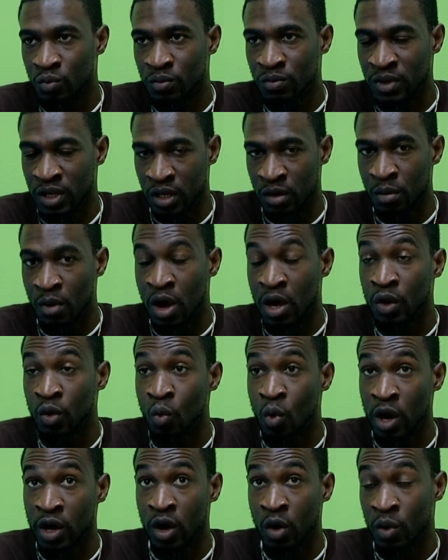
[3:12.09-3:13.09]
In the morning,
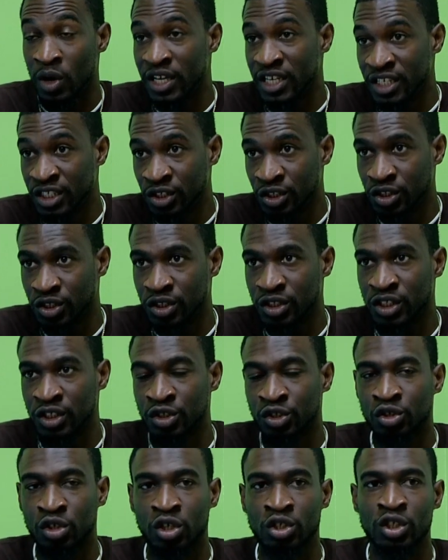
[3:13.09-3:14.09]
1 hour each,
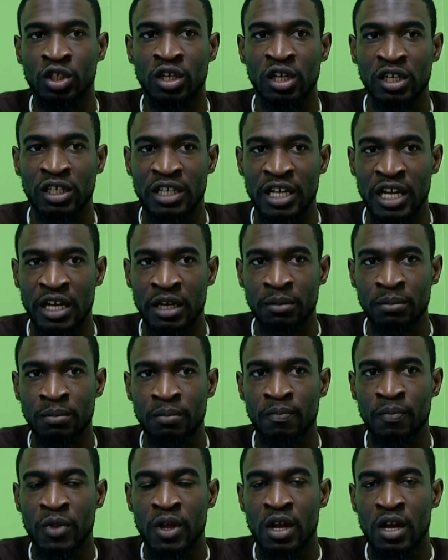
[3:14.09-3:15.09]
instructional time.
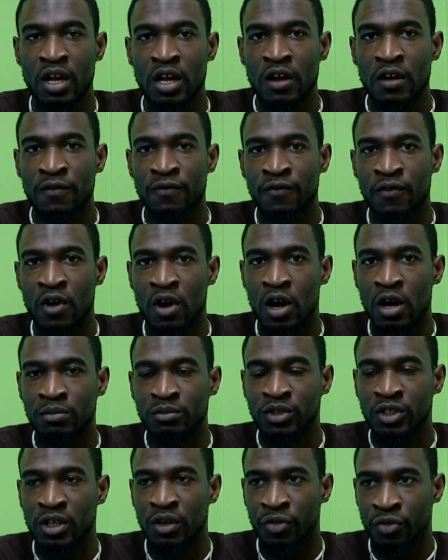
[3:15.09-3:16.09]

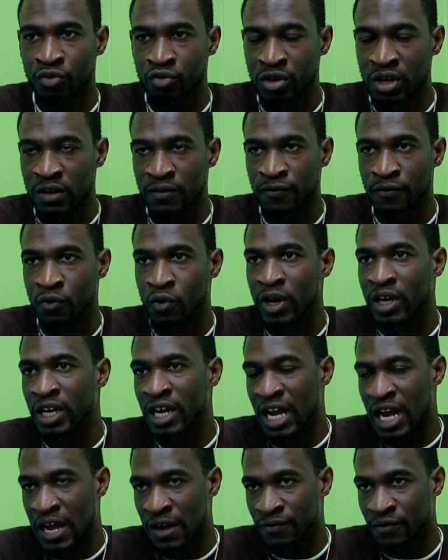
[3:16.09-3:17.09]
Forms 3 and 4 in the
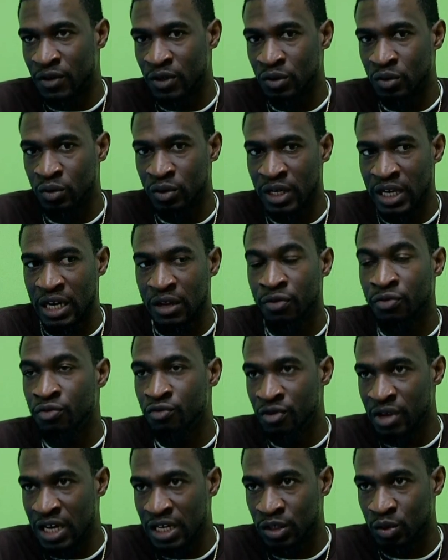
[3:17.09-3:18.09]
afternoon, they get
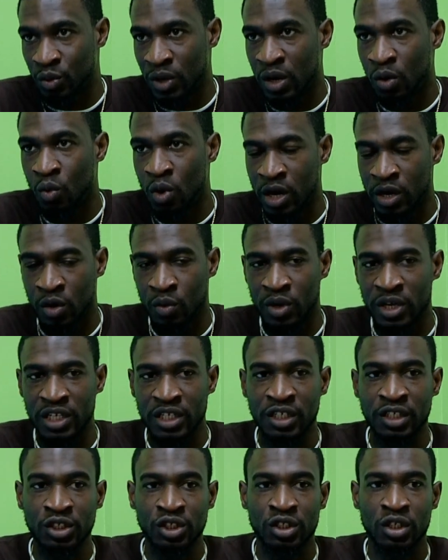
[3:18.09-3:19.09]
3 as well, 1 hour
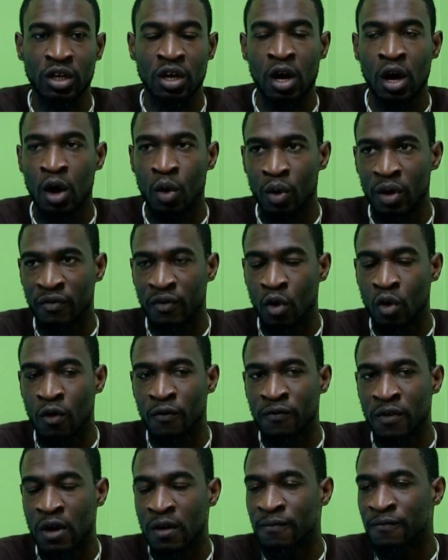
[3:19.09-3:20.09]
each. However, our
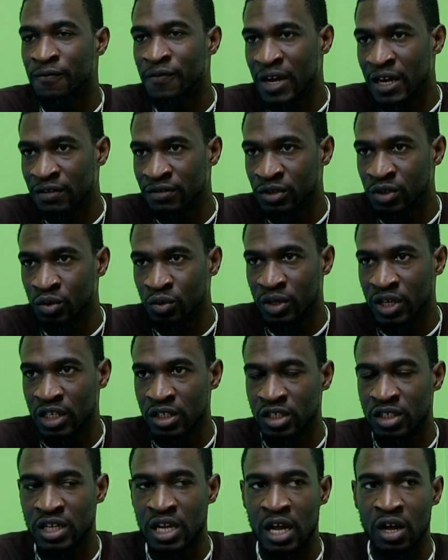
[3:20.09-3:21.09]
Form 5 students,
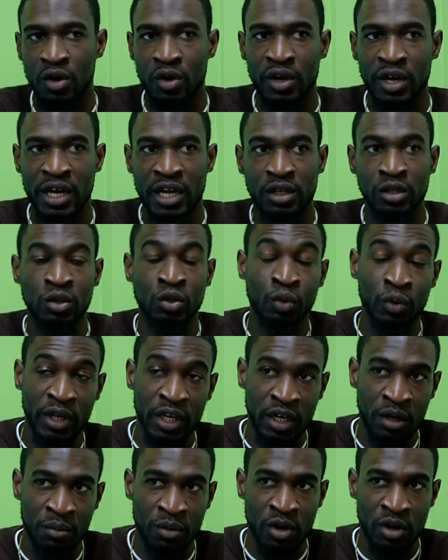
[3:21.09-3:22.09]
they are going to get 2 in
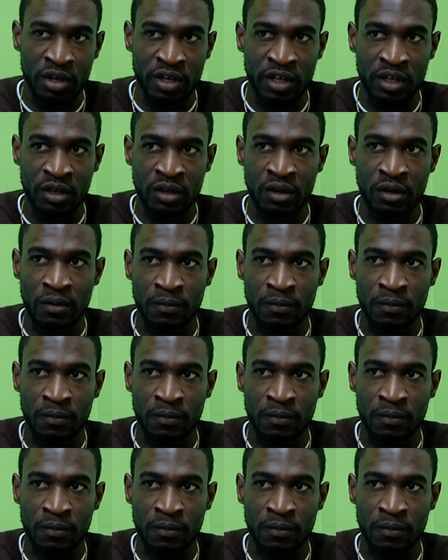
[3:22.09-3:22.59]
the morning